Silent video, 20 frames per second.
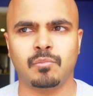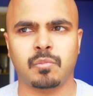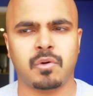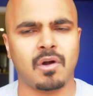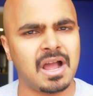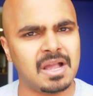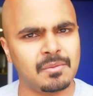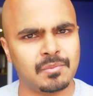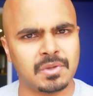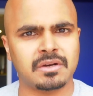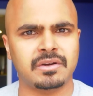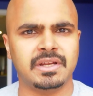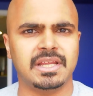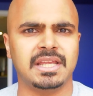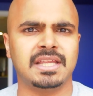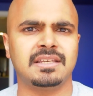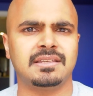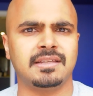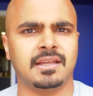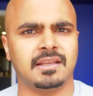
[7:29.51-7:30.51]
primary
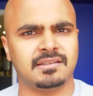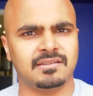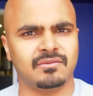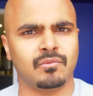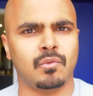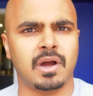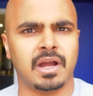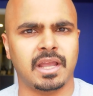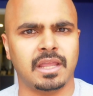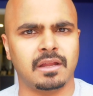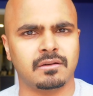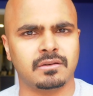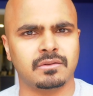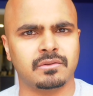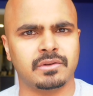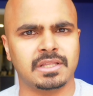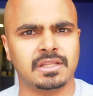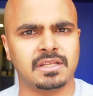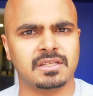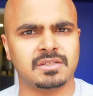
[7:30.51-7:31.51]
intent of why you're
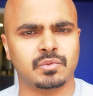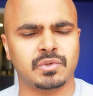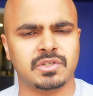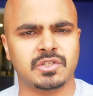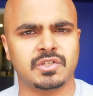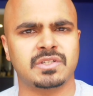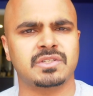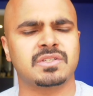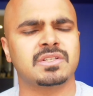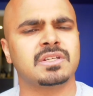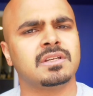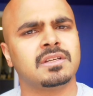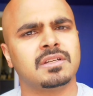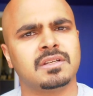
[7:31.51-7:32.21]
doing this, which is,